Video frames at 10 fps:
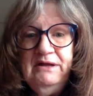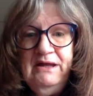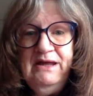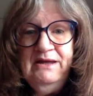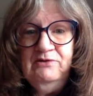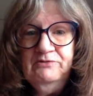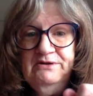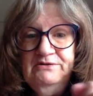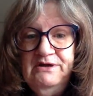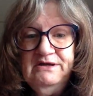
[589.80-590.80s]
and our
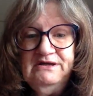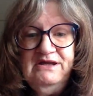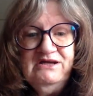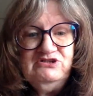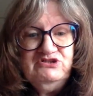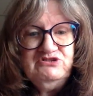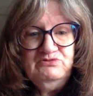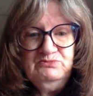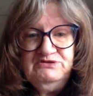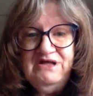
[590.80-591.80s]
internet connections.
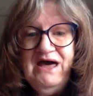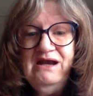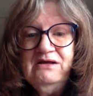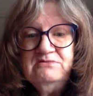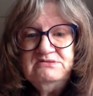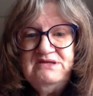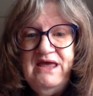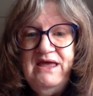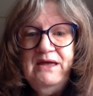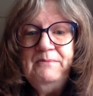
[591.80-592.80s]
And with that, I'll
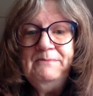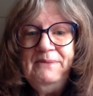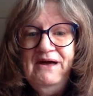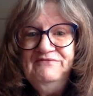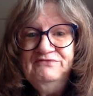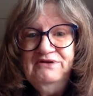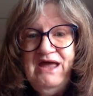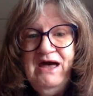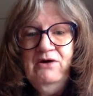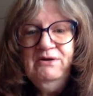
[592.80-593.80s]
say bye for
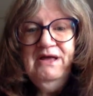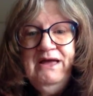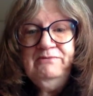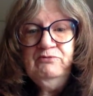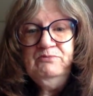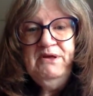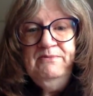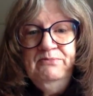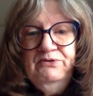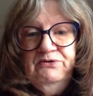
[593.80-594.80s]
now. And
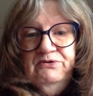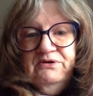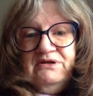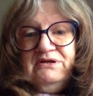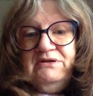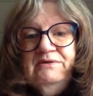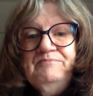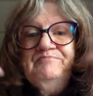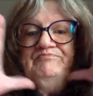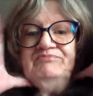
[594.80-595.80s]
remember,
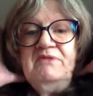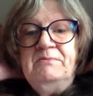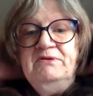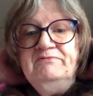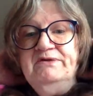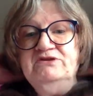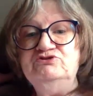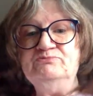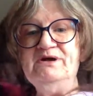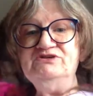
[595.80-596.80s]
let me read
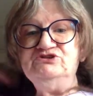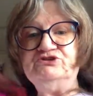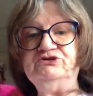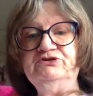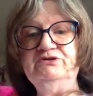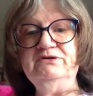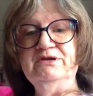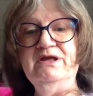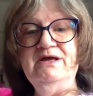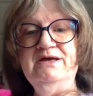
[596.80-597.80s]
you my shirt.
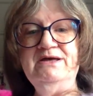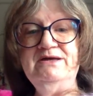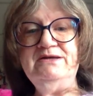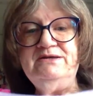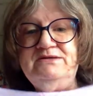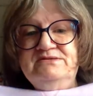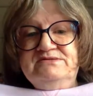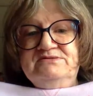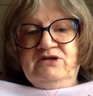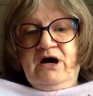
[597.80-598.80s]
It
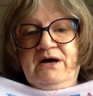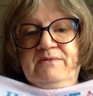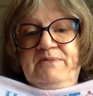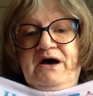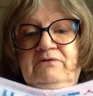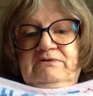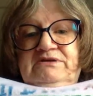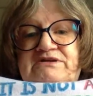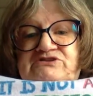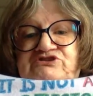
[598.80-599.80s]
is not about
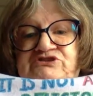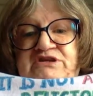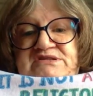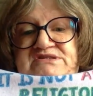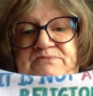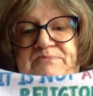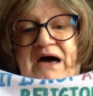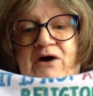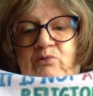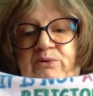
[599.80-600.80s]
religion, it's about